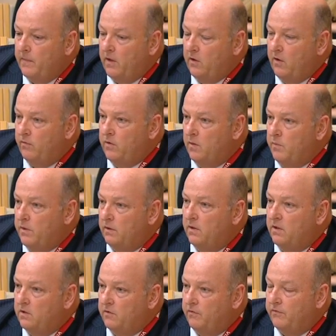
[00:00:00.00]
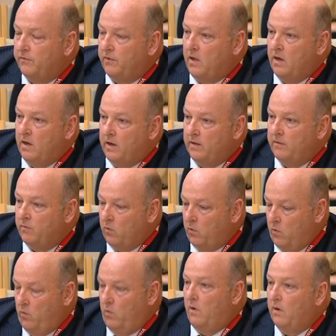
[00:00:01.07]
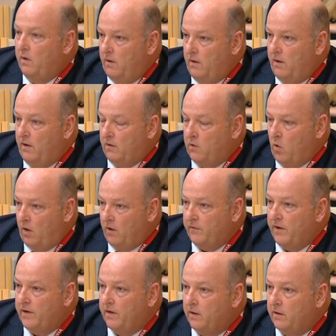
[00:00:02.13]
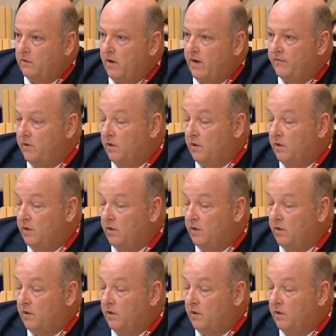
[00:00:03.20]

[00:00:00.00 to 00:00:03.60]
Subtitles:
you have the ability to fly a qualified aircraft